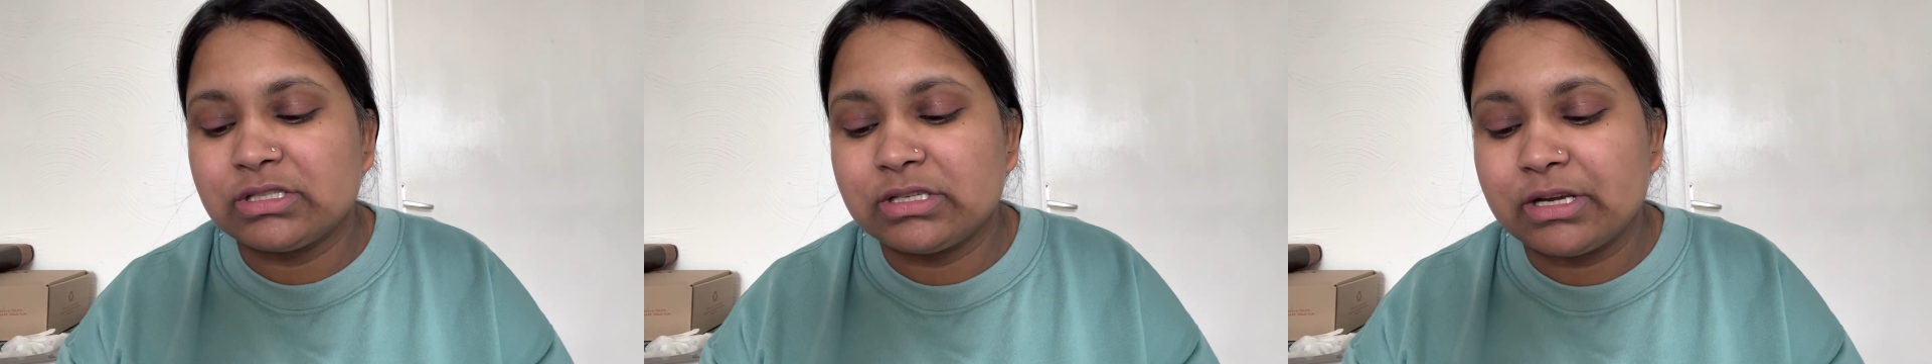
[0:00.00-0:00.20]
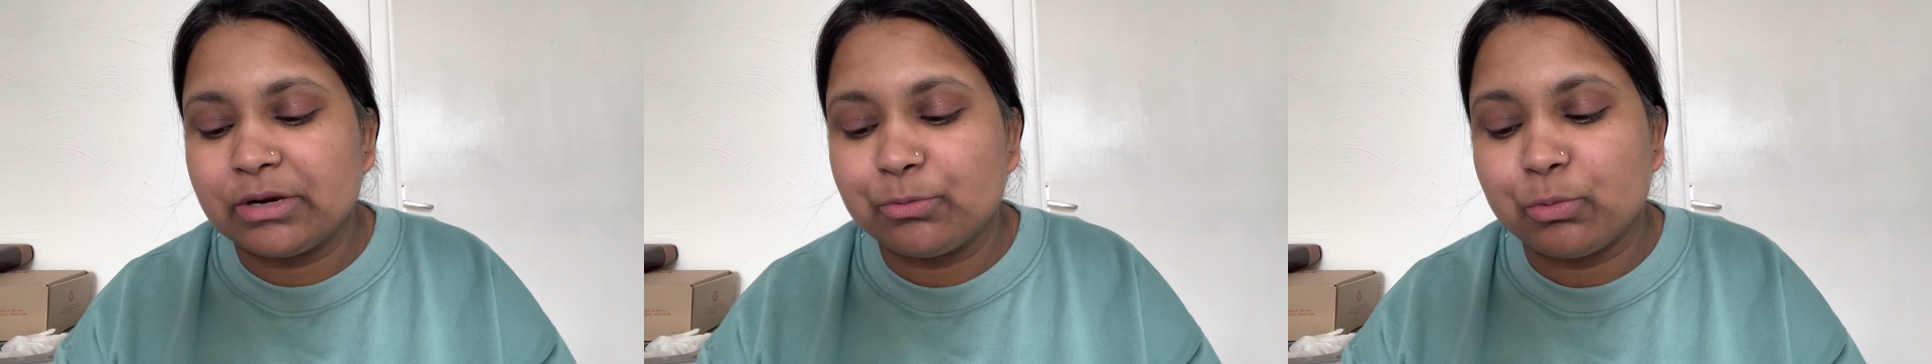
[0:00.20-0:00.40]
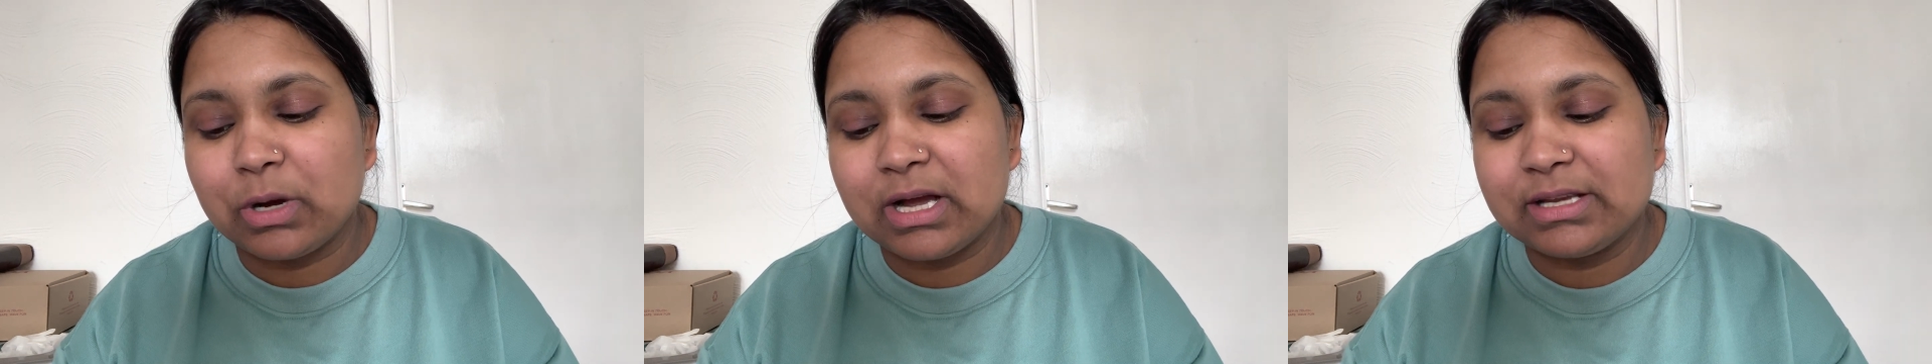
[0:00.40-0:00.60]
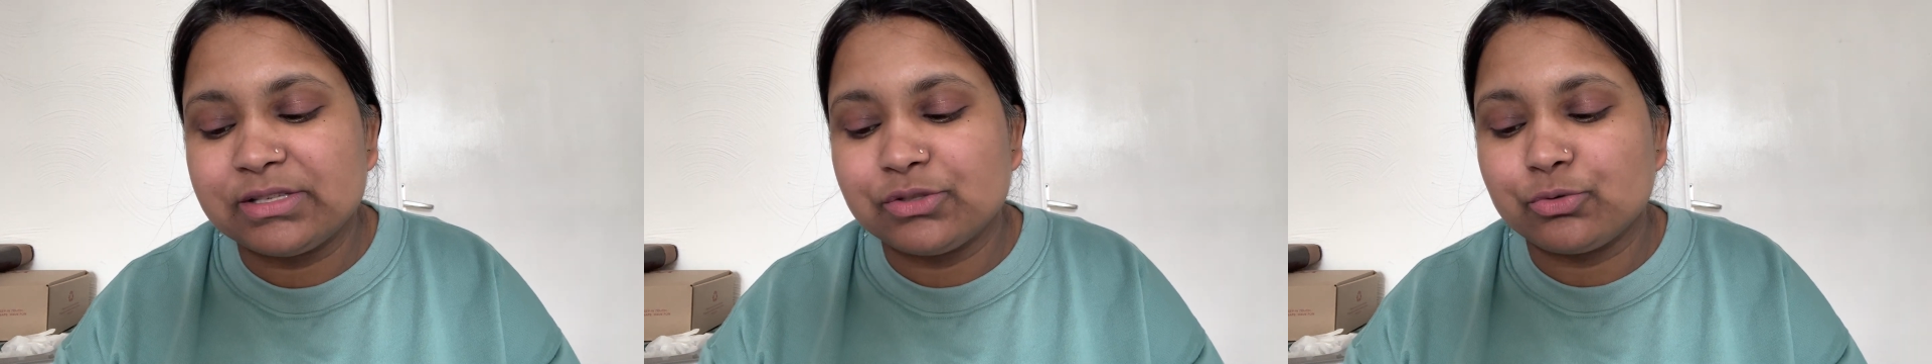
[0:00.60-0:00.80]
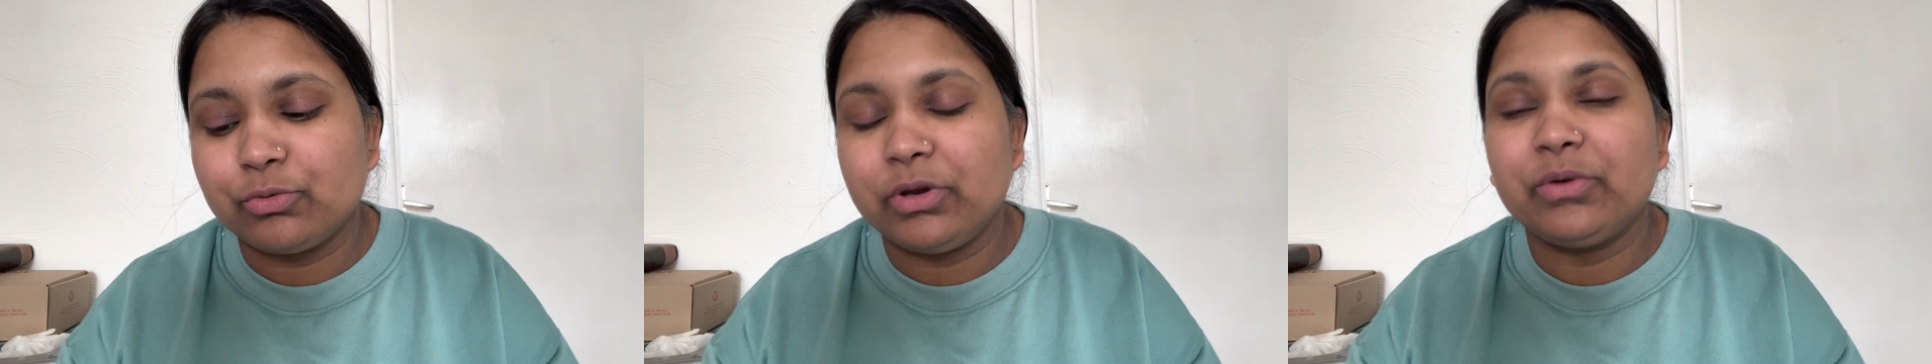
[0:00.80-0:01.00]
advice
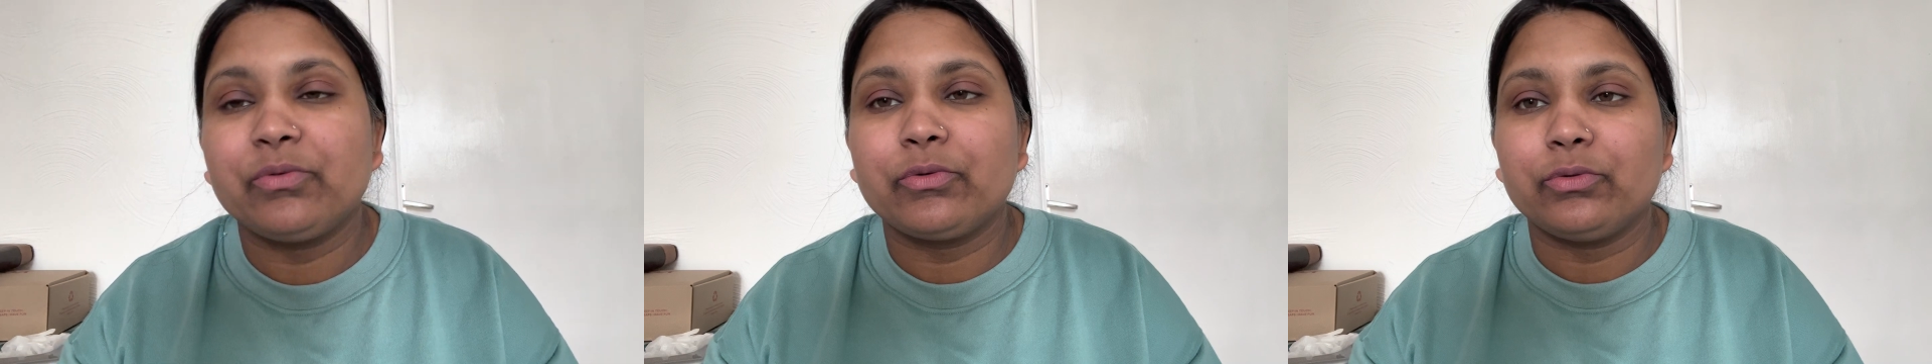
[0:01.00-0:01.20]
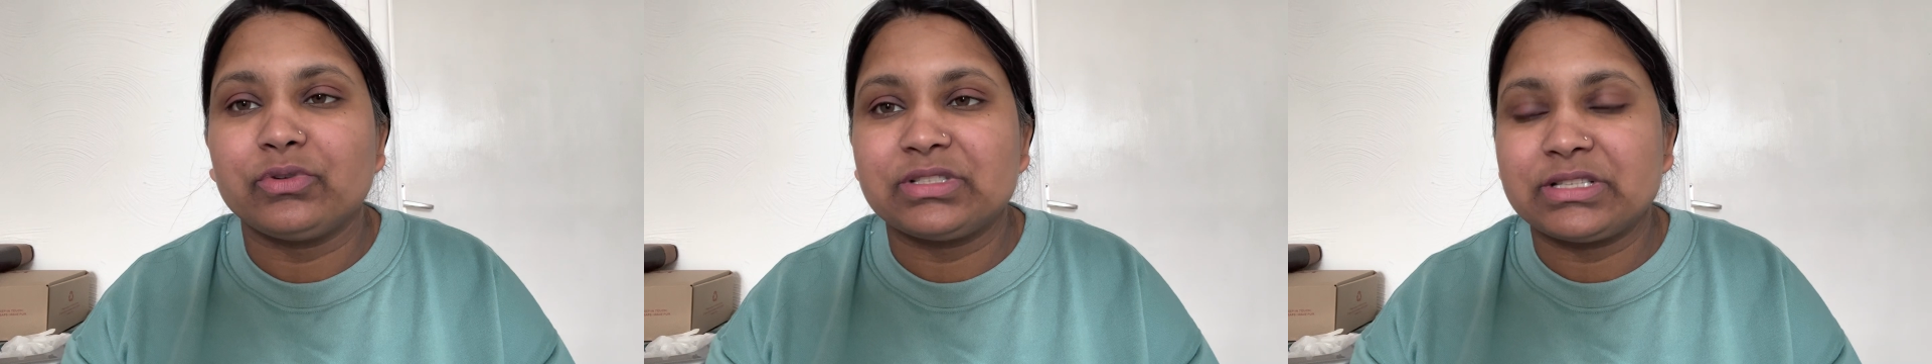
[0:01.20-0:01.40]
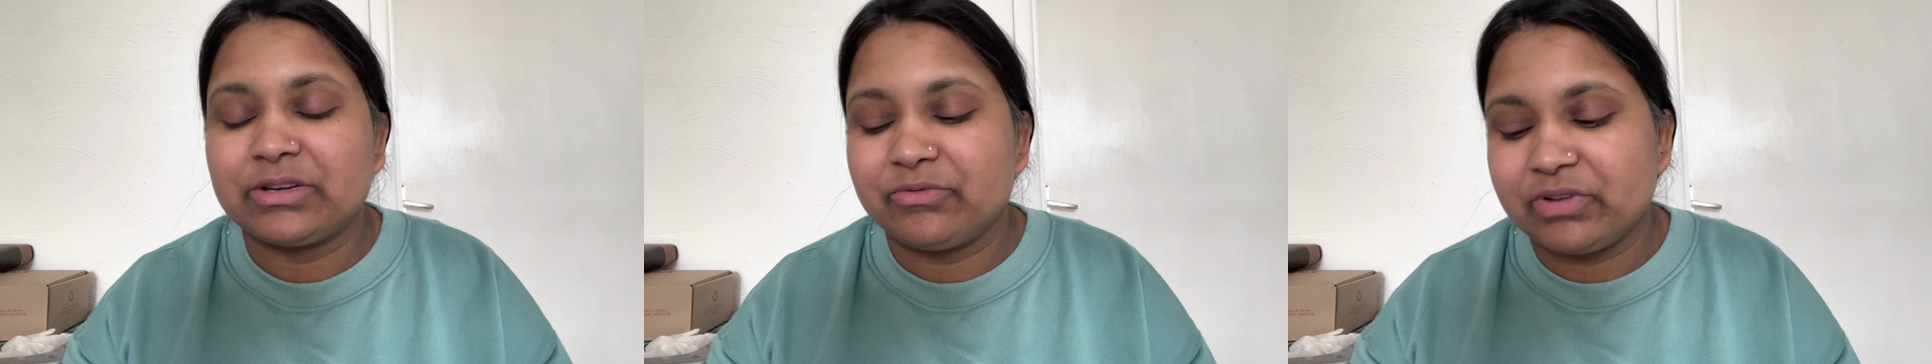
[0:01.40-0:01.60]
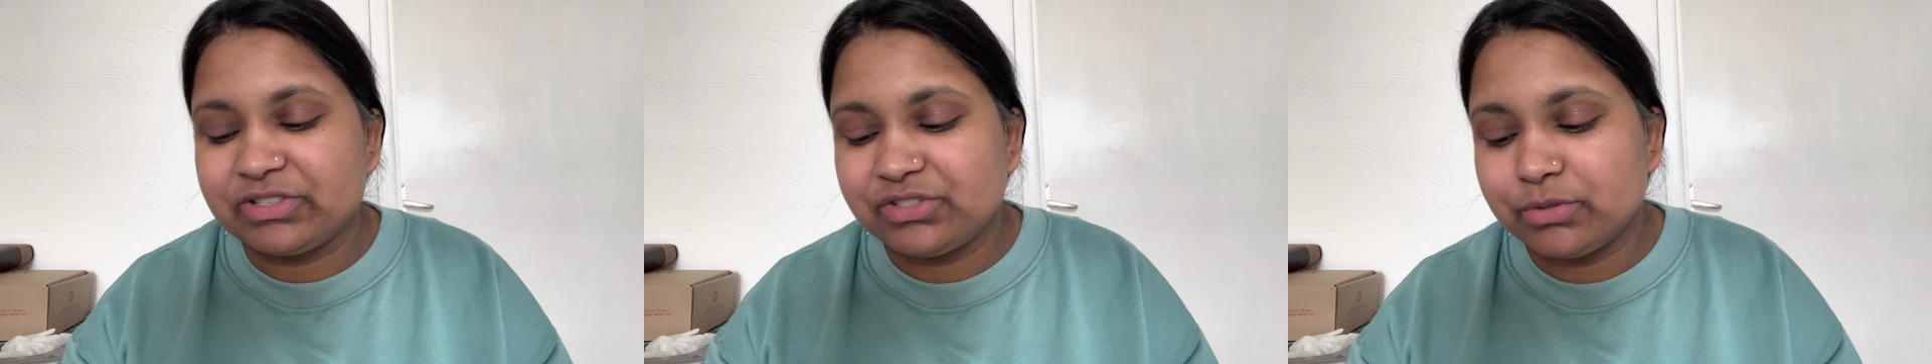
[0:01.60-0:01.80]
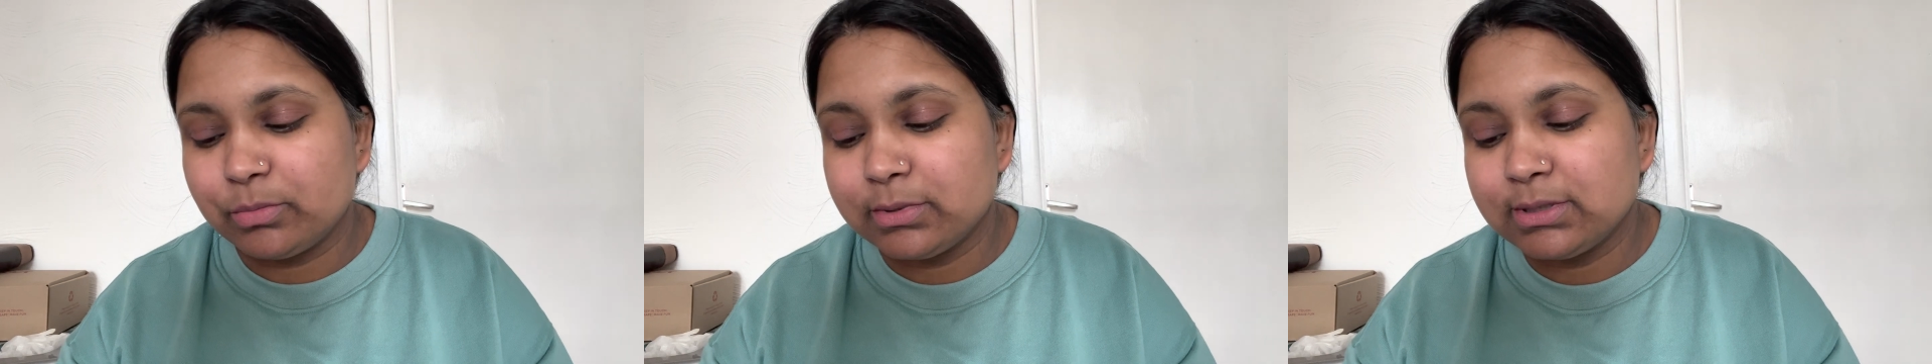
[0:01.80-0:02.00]
to eat fruits and
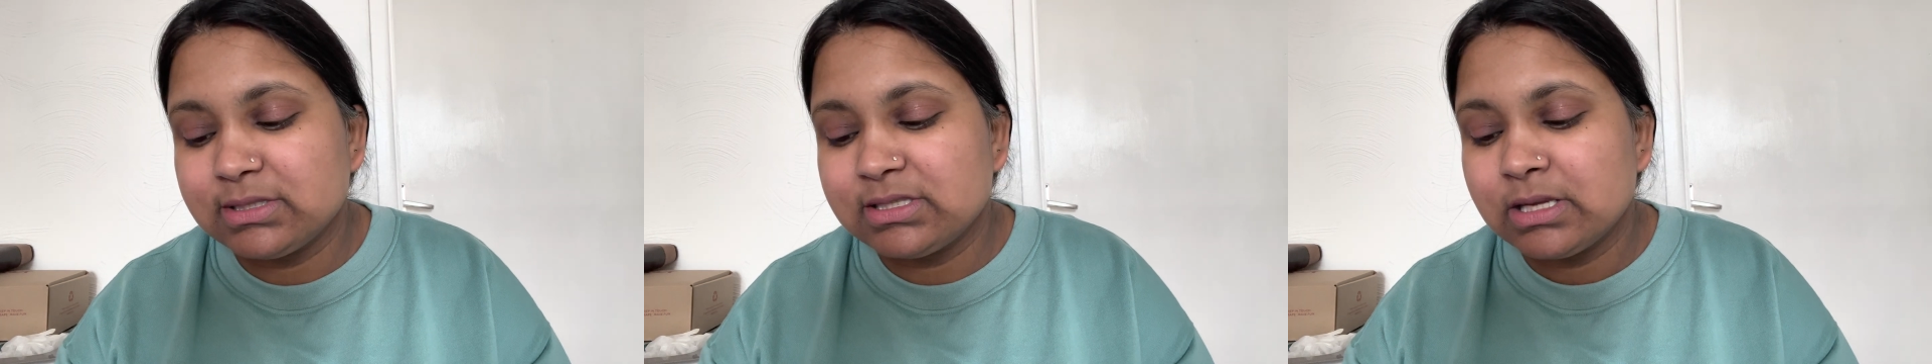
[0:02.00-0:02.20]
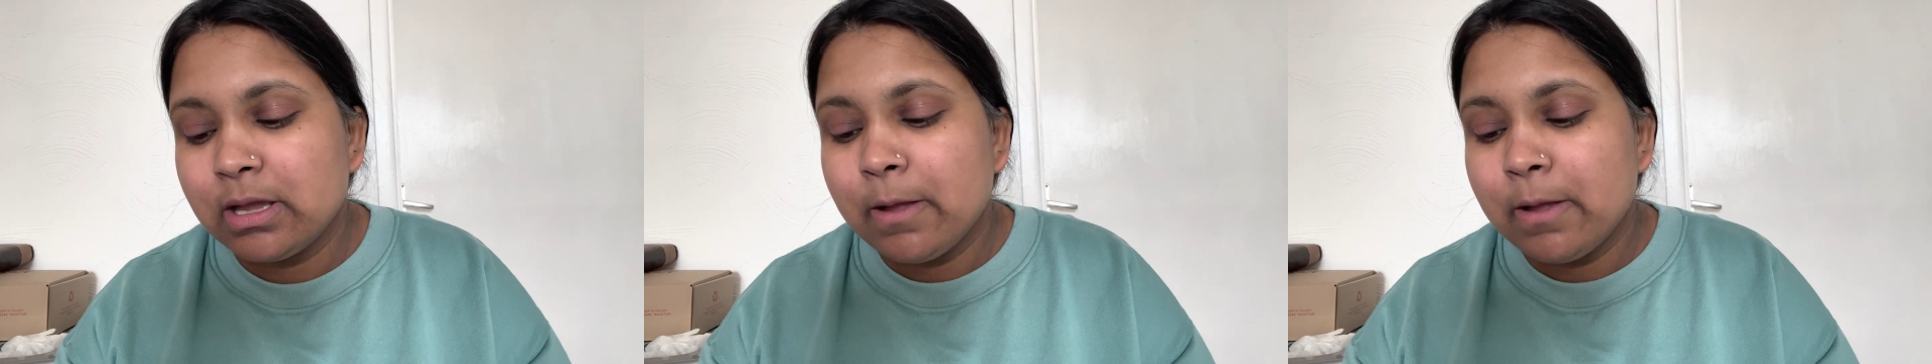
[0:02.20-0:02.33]
vegetables